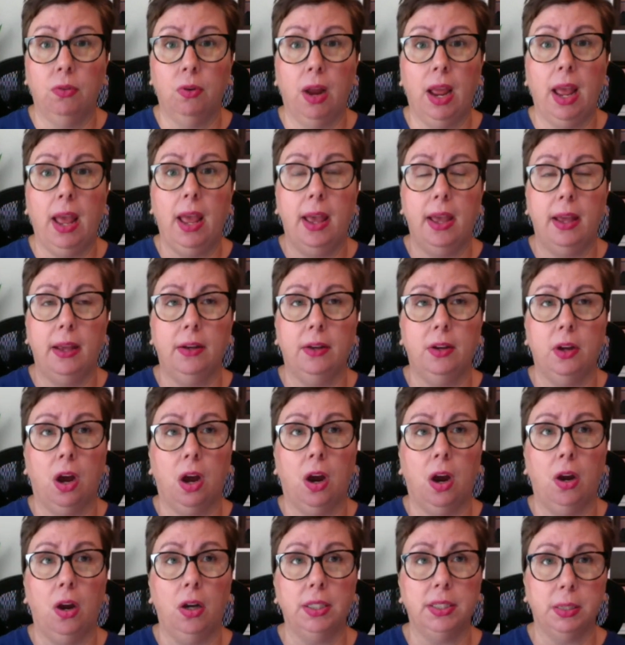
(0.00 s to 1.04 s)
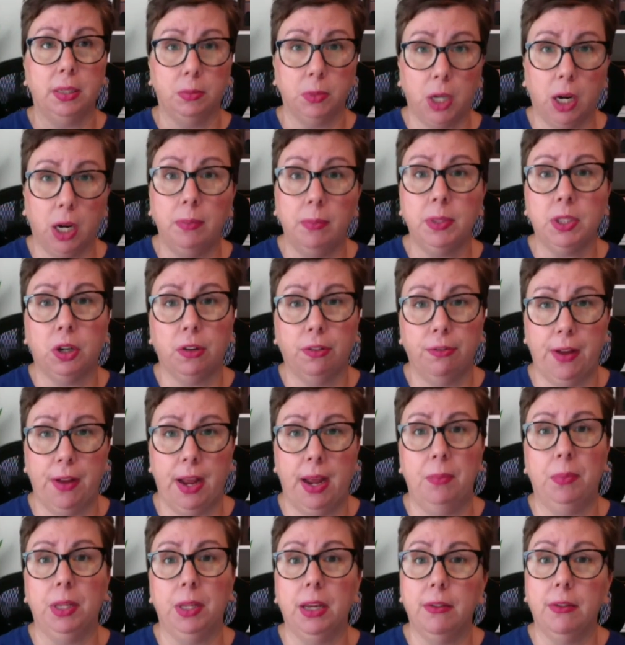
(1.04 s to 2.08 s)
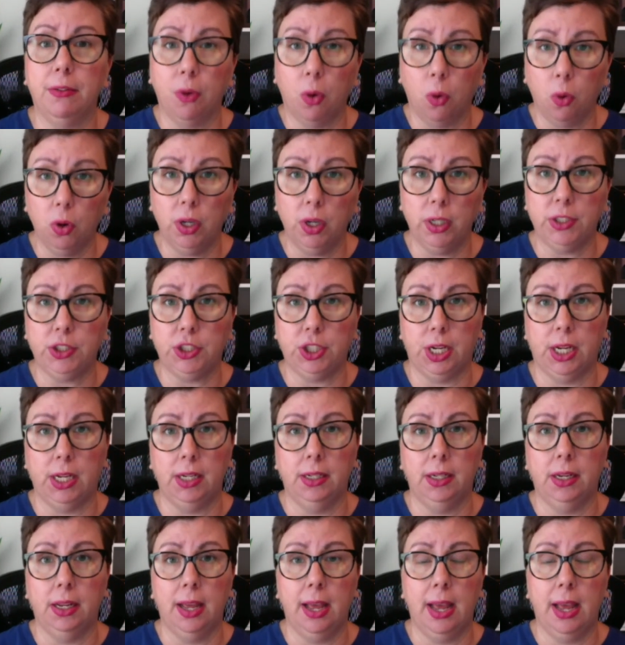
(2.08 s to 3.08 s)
and our sometimes our family of origin.